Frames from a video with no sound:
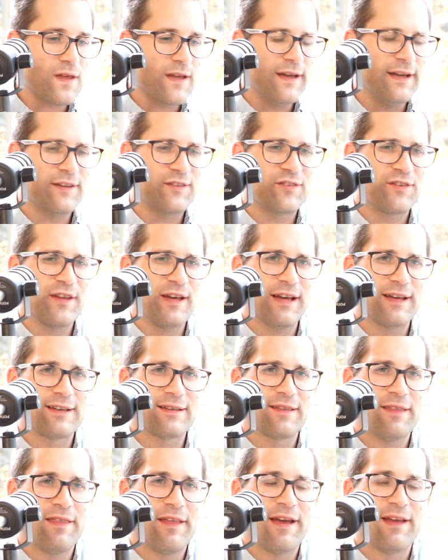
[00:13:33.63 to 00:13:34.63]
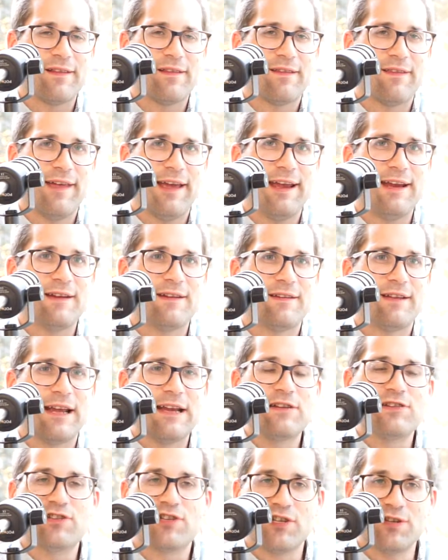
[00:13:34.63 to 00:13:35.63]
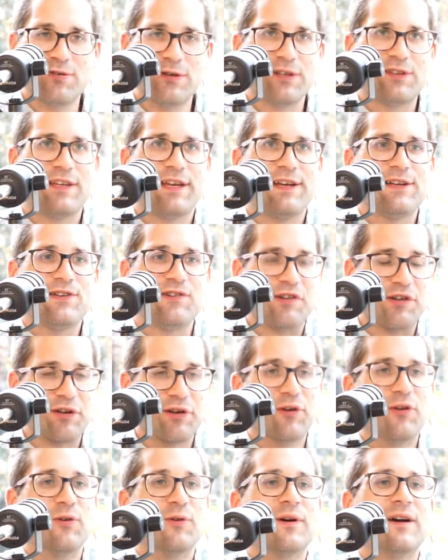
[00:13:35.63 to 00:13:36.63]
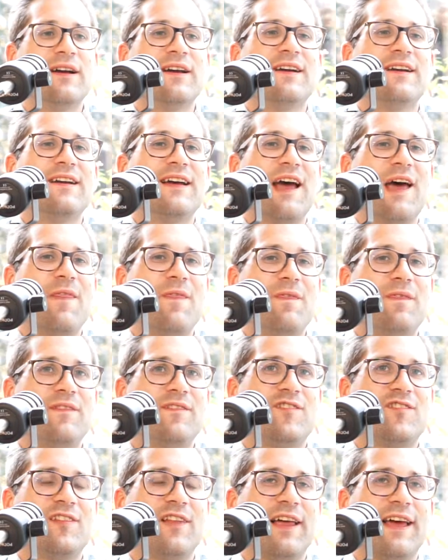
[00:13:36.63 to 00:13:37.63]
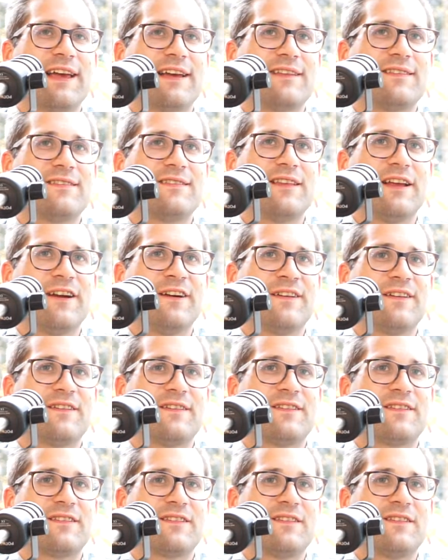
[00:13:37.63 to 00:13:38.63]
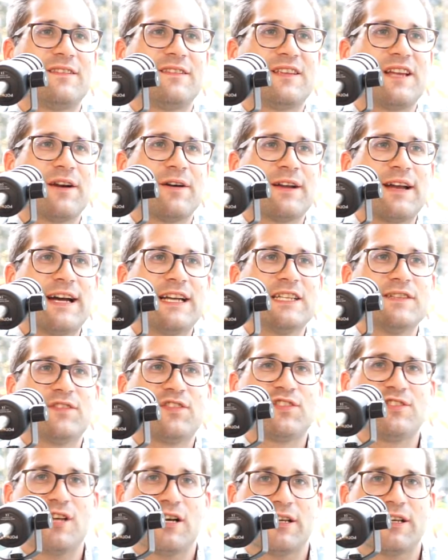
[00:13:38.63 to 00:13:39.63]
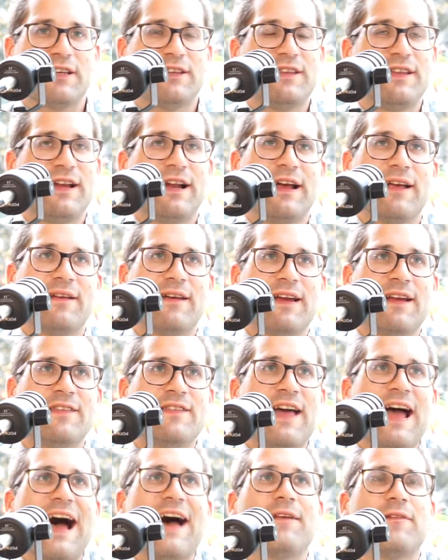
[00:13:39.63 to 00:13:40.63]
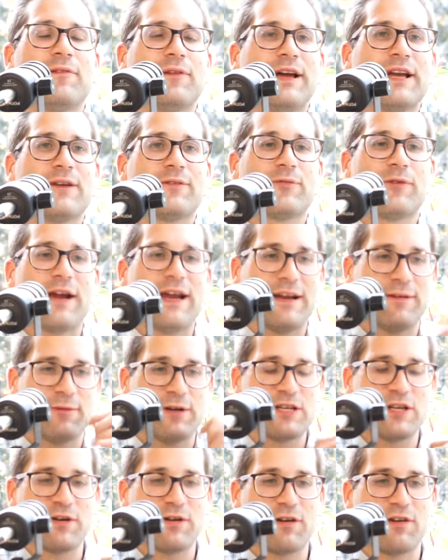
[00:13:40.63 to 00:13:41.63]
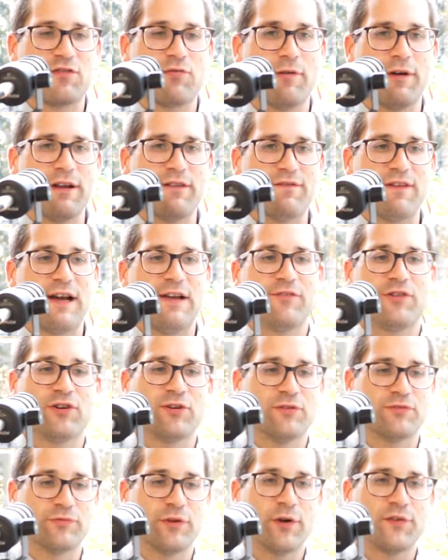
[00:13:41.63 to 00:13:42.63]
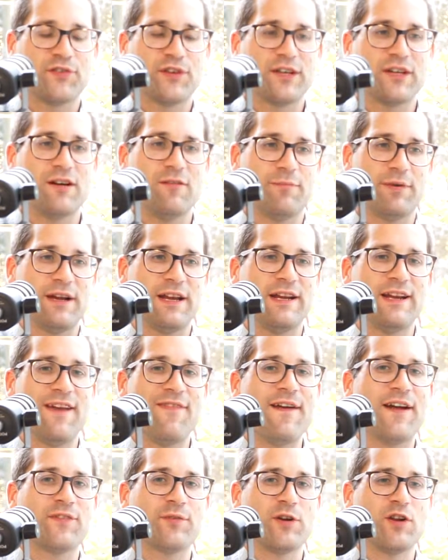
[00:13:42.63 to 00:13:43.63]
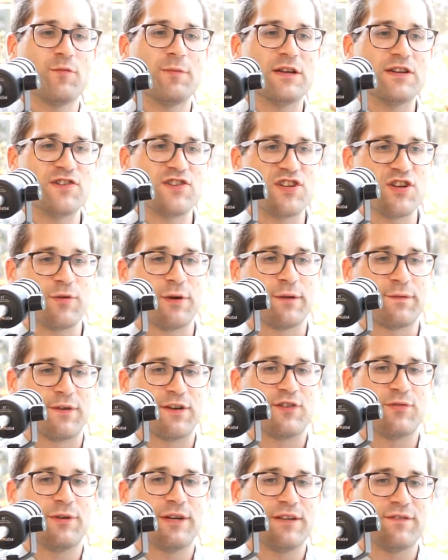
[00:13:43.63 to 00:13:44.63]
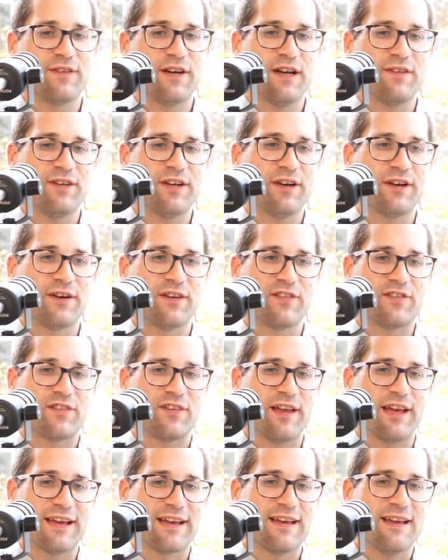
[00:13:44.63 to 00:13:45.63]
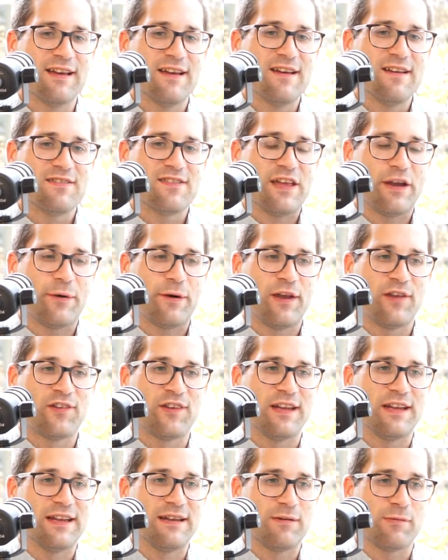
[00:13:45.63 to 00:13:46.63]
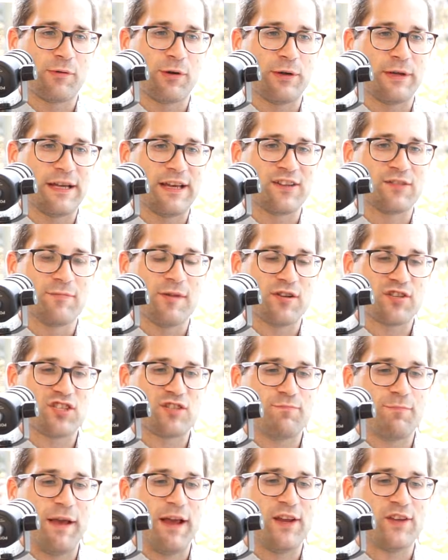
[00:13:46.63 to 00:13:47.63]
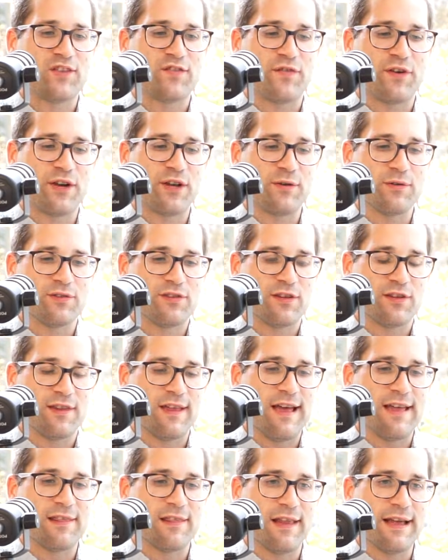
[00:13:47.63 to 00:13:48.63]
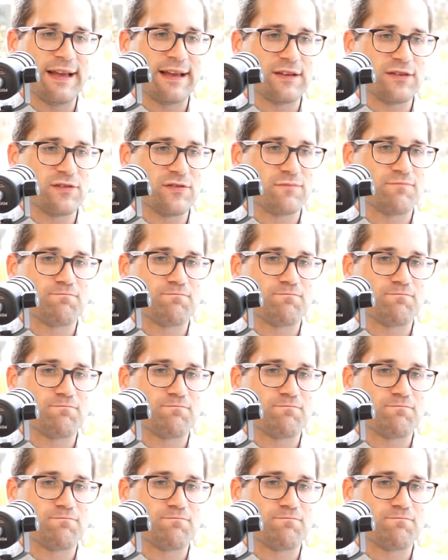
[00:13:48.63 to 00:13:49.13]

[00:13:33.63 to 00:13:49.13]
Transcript: it's like that they do what they do, and it's like they're kind of stuck in that. Like, right, when you're a 25-year-old roasting company and that's what you've been doing for 25 years, like there isn't really as much space for you to then like